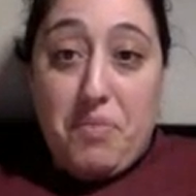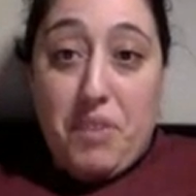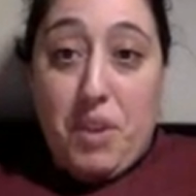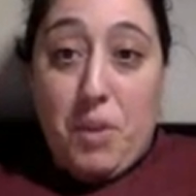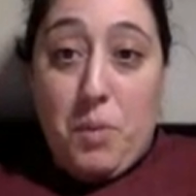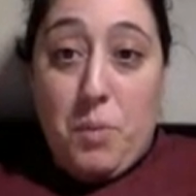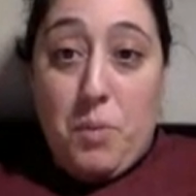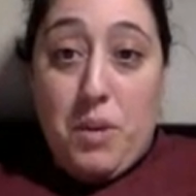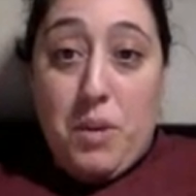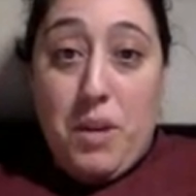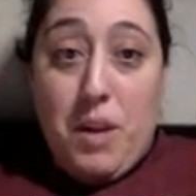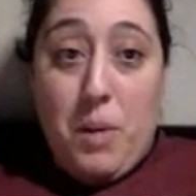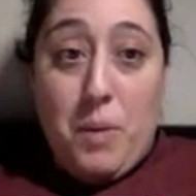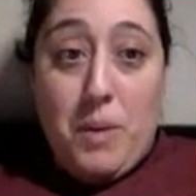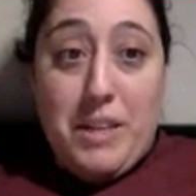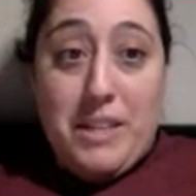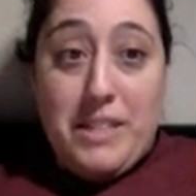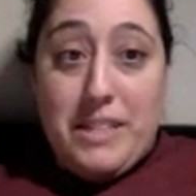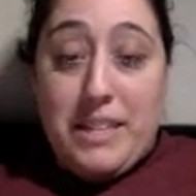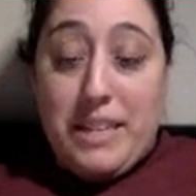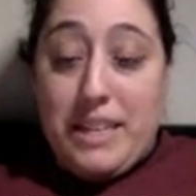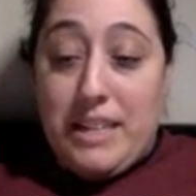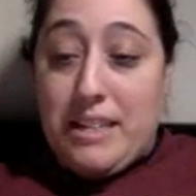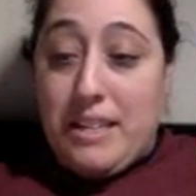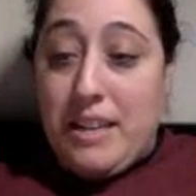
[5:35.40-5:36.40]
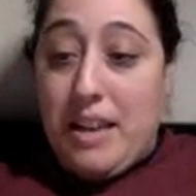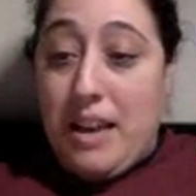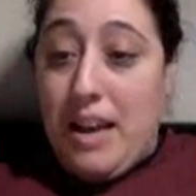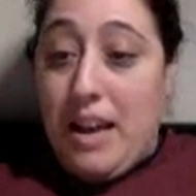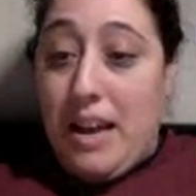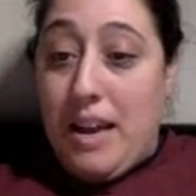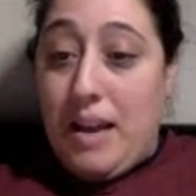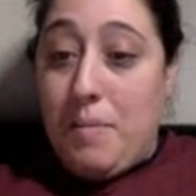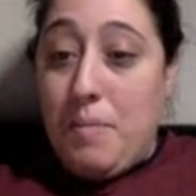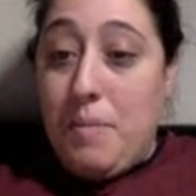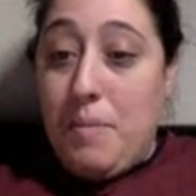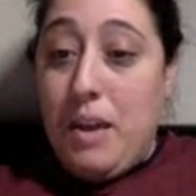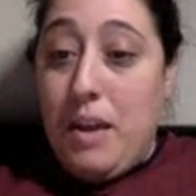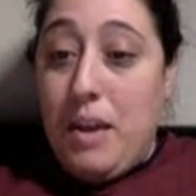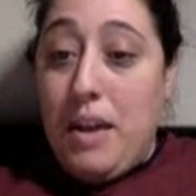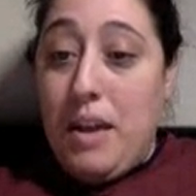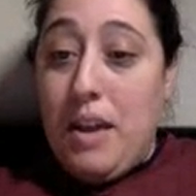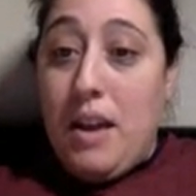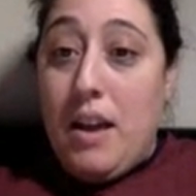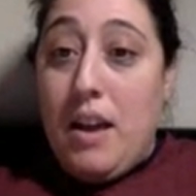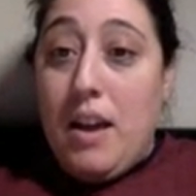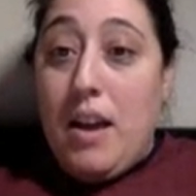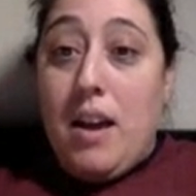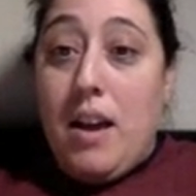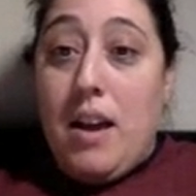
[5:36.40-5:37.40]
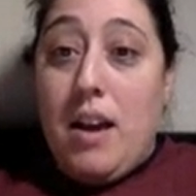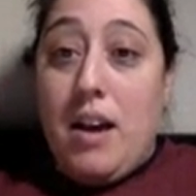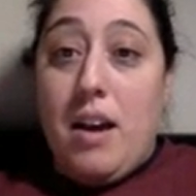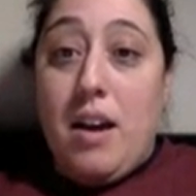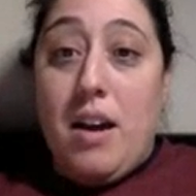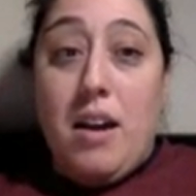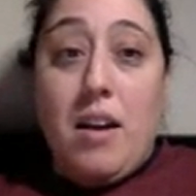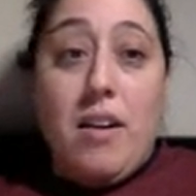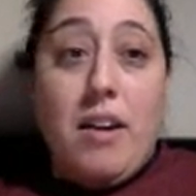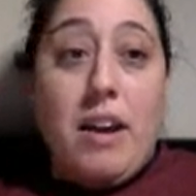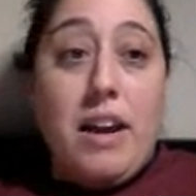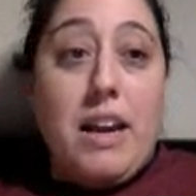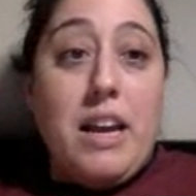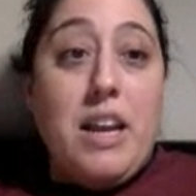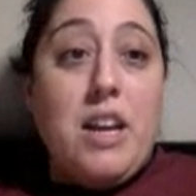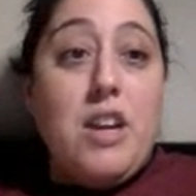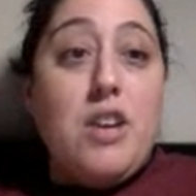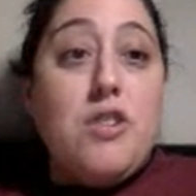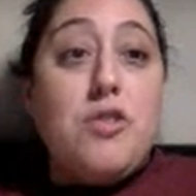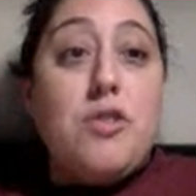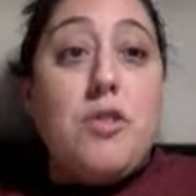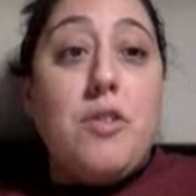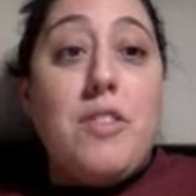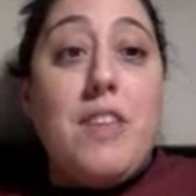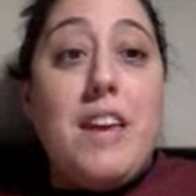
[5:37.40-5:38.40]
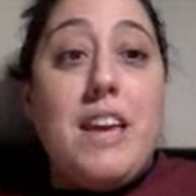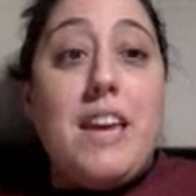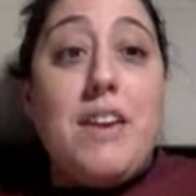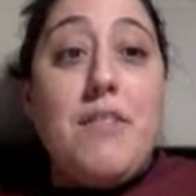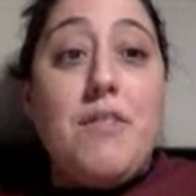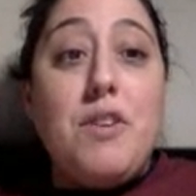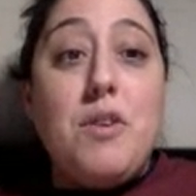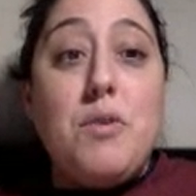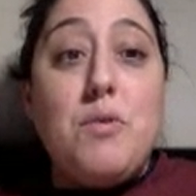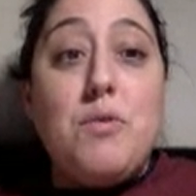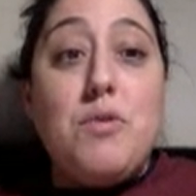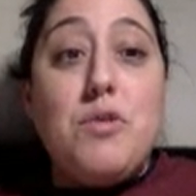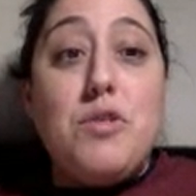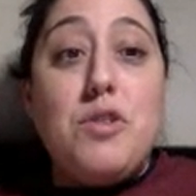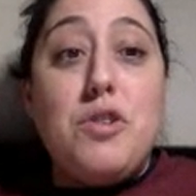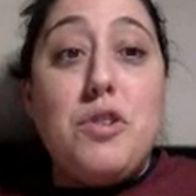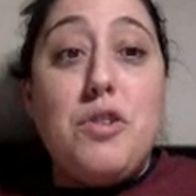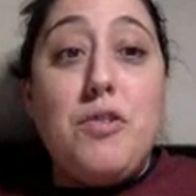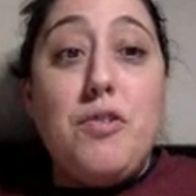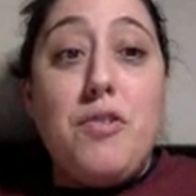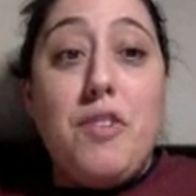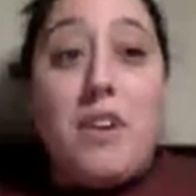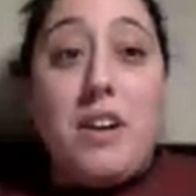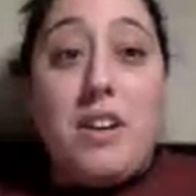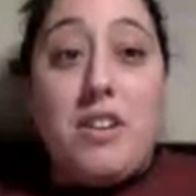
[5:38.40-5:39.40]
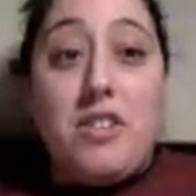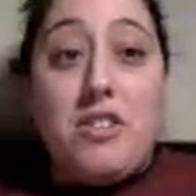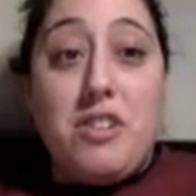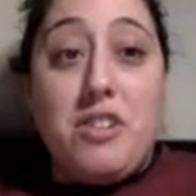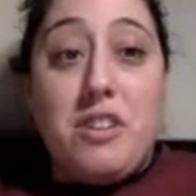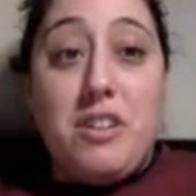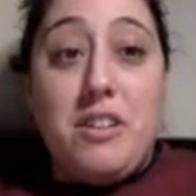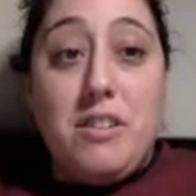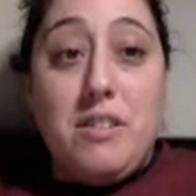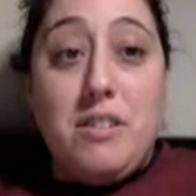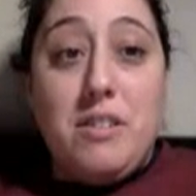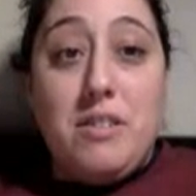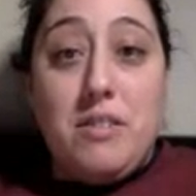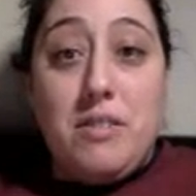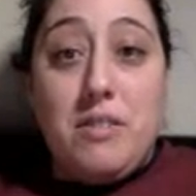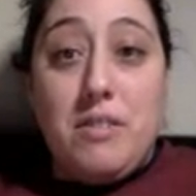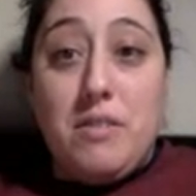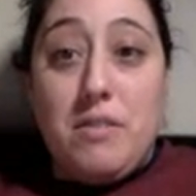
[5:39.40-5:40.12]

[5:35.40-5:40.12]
And we're not wasting time. All right, so they give you two functions